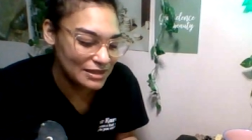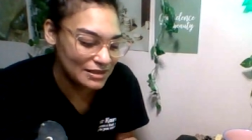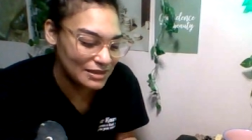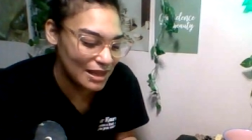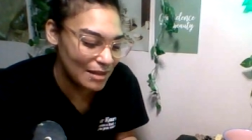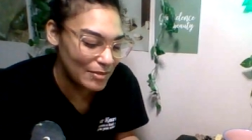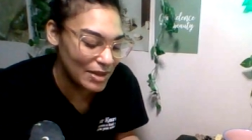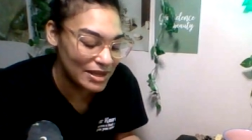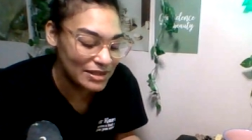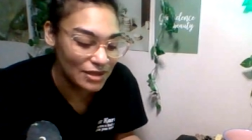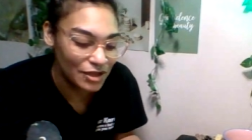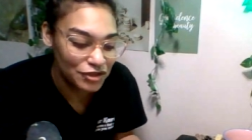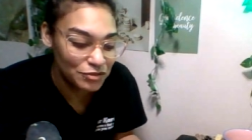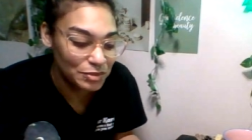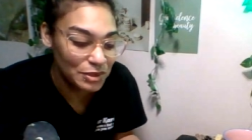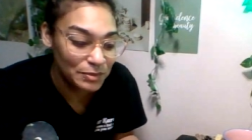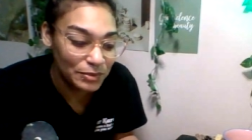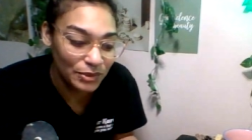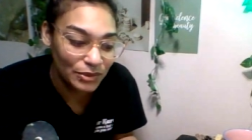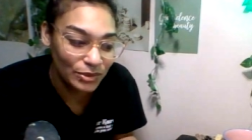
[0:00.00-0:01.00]
makes other
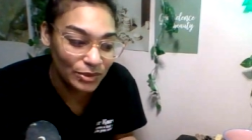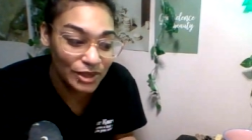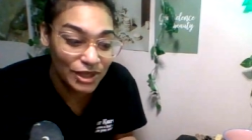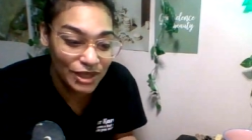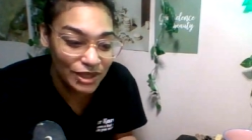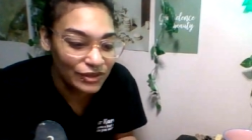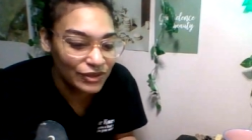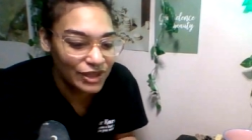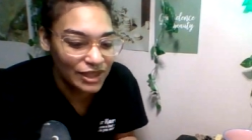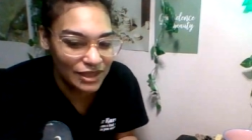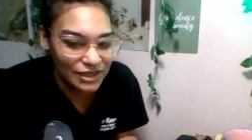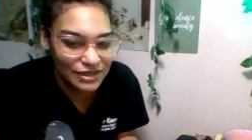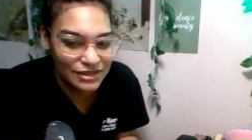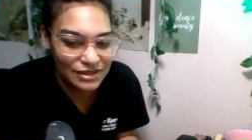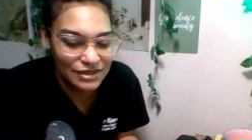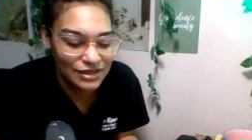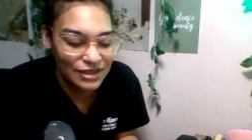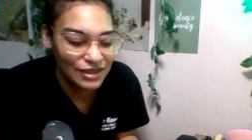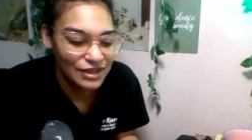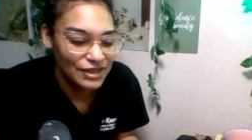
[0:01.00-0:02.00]
people
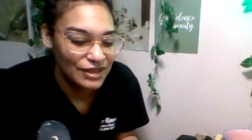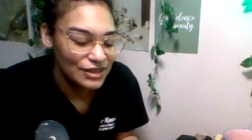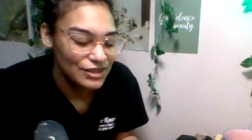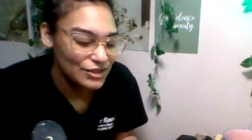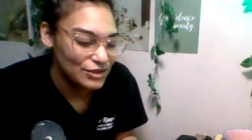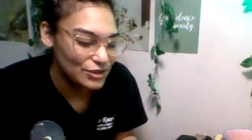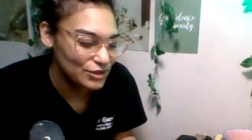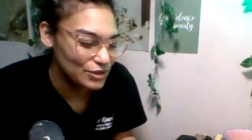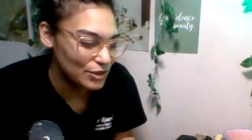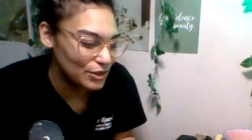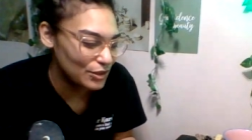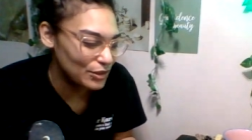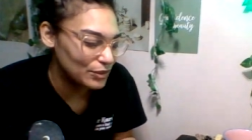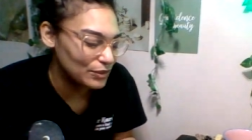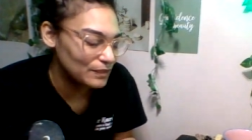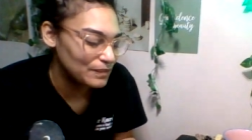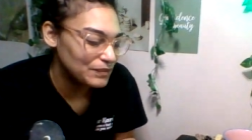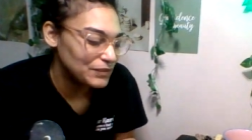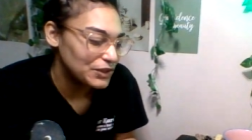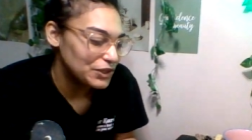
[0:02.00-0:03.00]
curious.
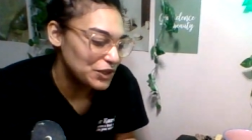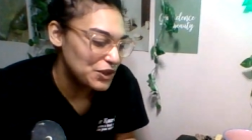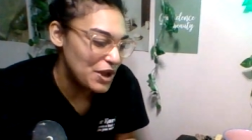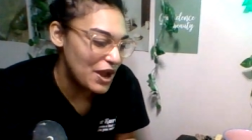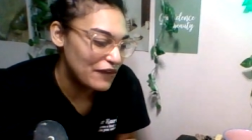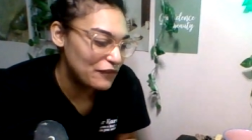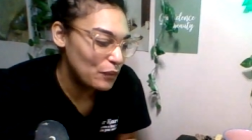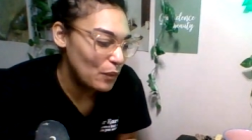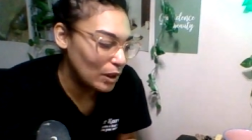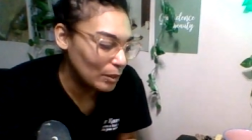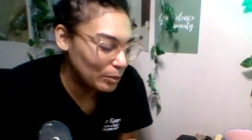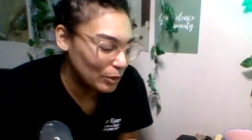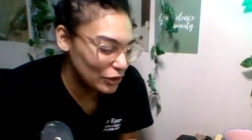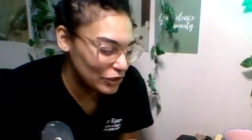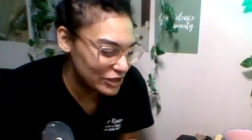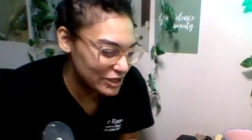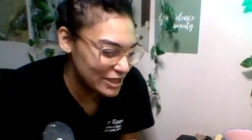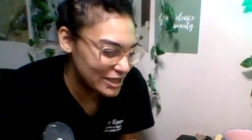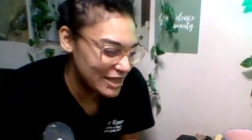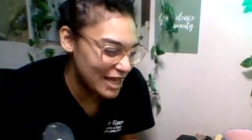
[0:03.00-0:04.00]
So you have one
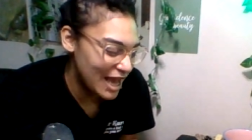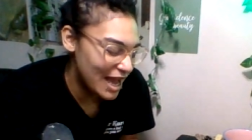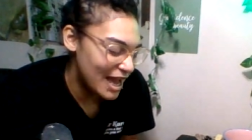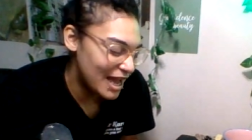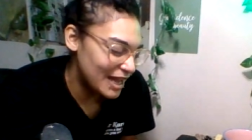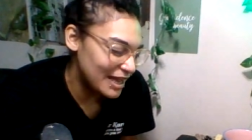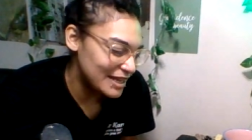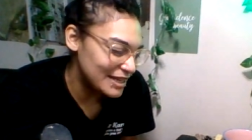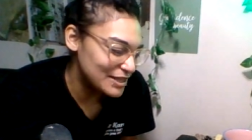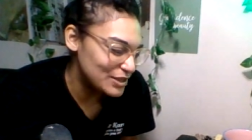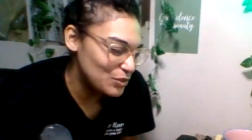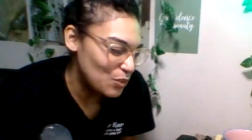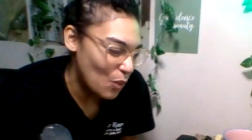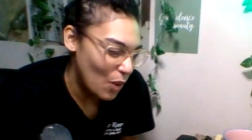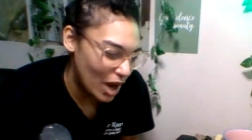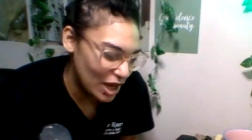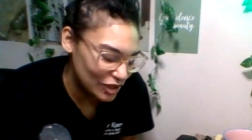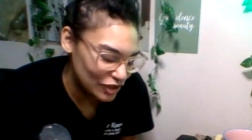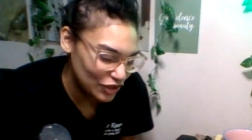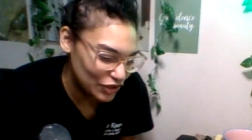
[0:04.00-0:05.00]
person that is
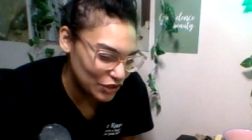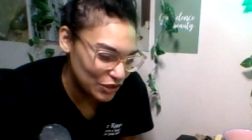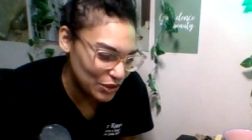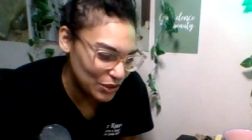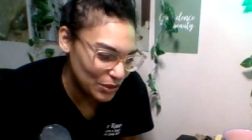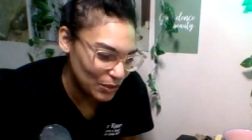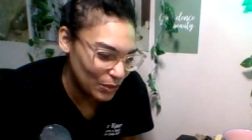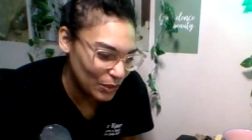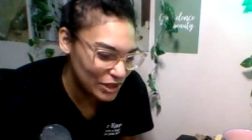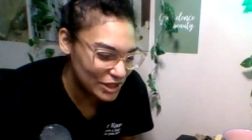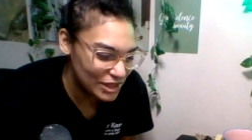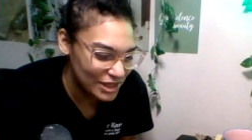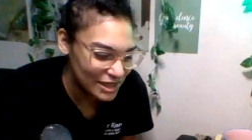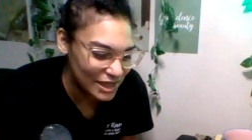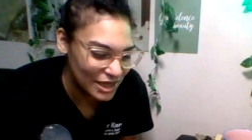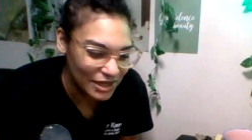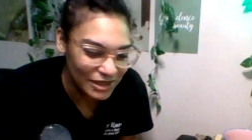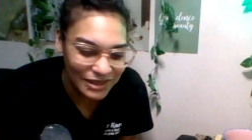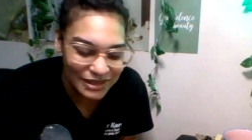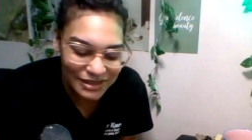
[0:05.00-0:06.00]
watching you, wishing
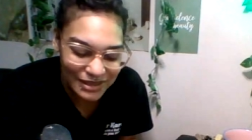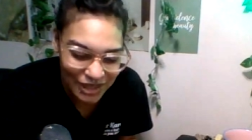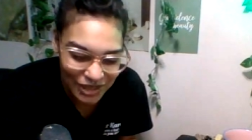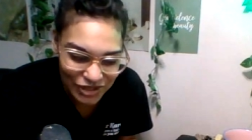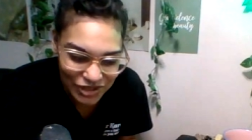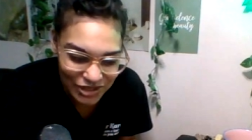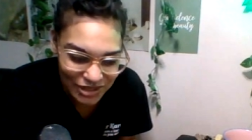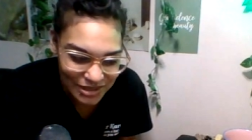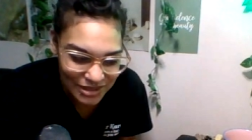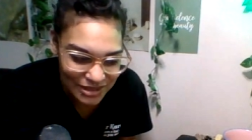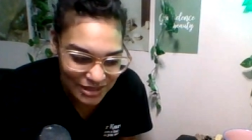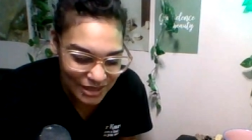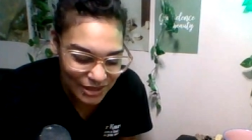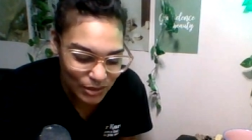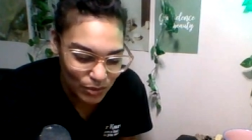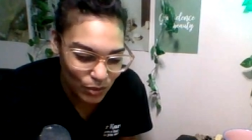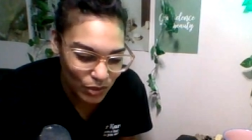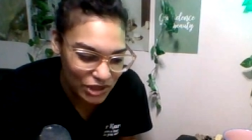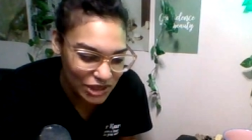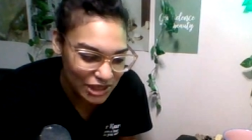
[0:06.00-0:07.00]
ill intentions
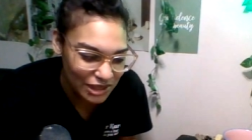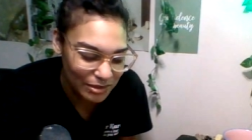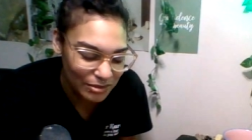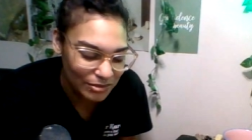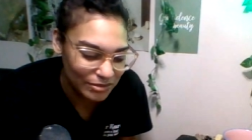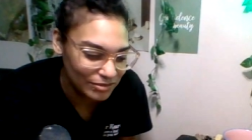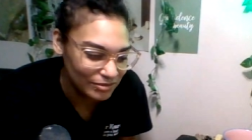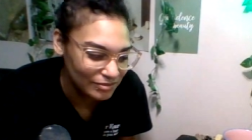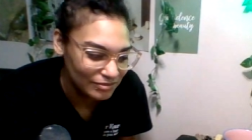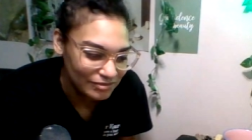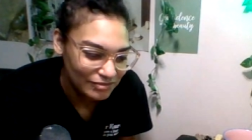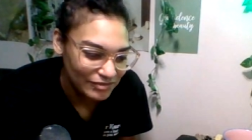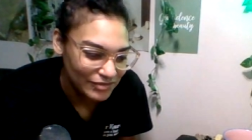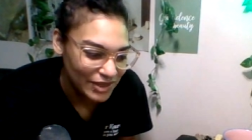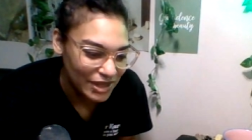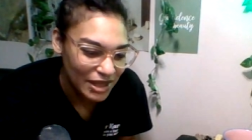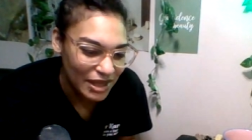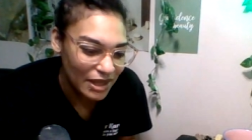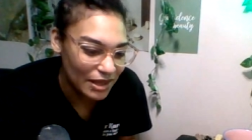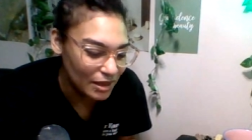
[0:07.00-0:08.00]
and wishing
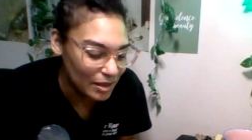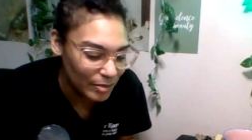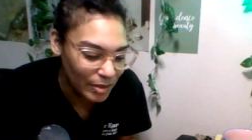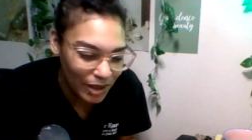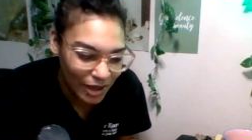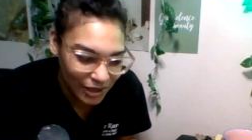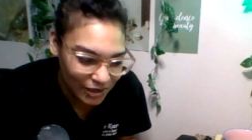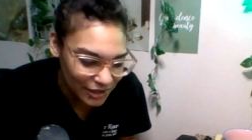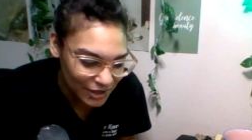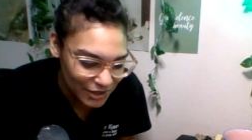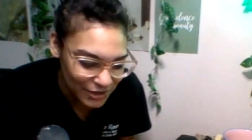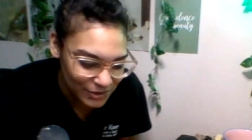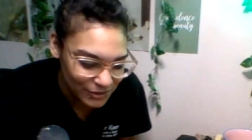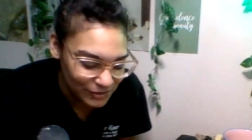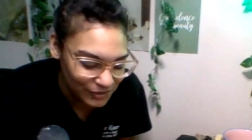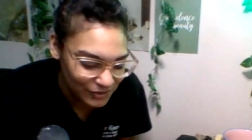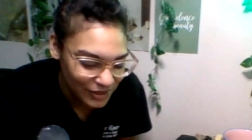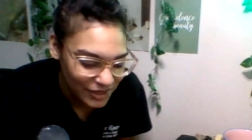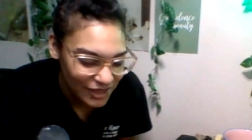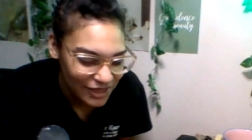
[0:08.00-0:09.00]
ill upon
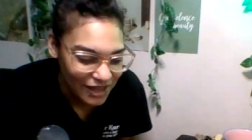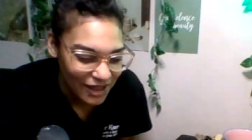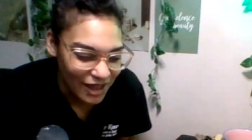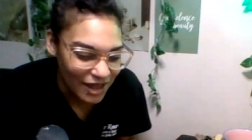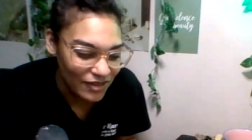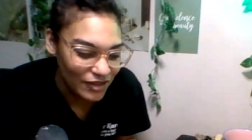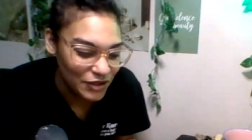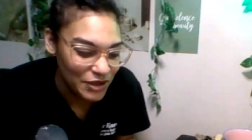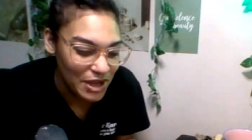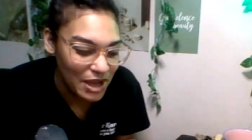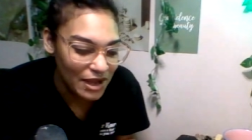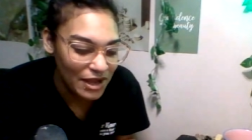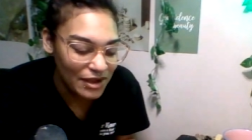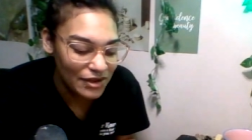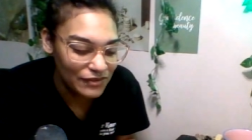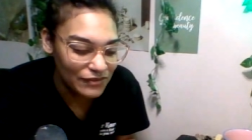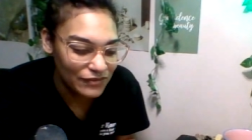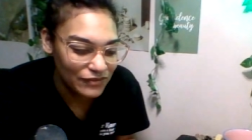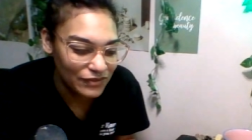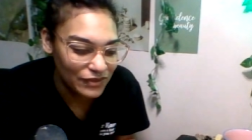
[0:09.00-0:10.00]
you, and then you
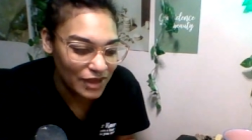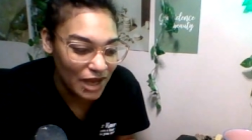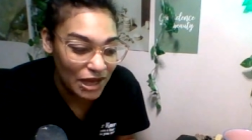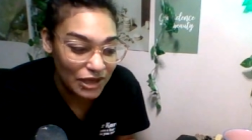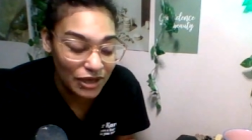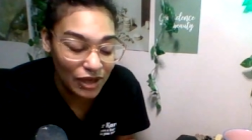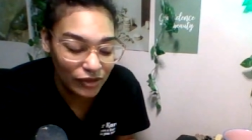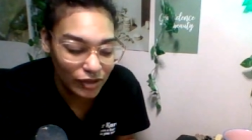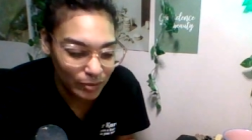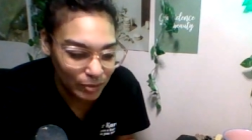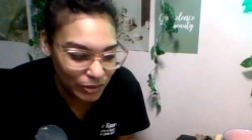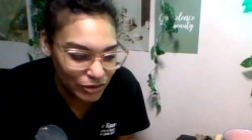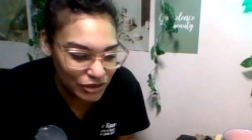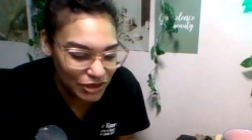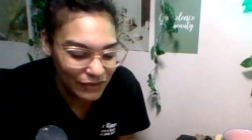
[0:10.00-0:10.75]
have another person.